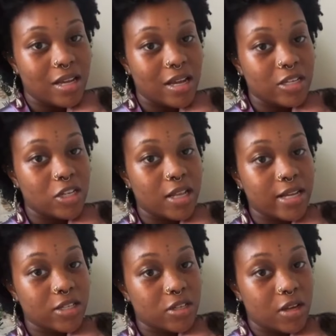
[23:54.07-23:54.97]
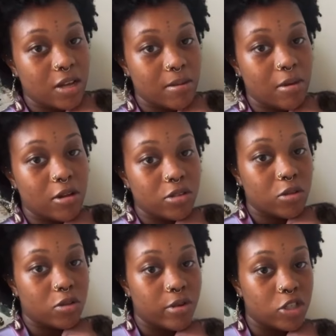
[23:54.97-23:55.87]
And she likes to um,
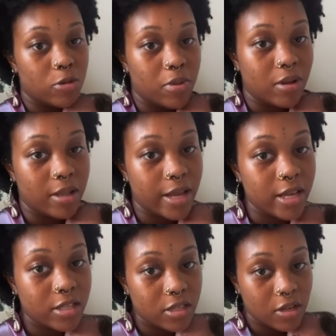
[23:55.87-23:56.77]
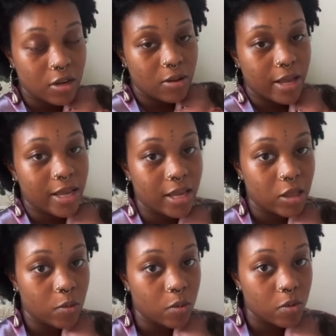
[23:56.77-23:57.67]
also scrunch up her legs, you know, like
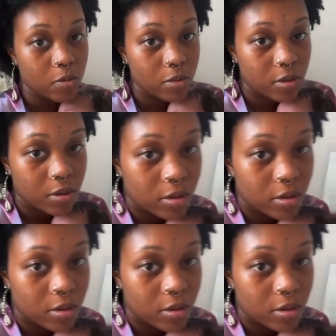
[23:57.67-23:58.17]
in the womb.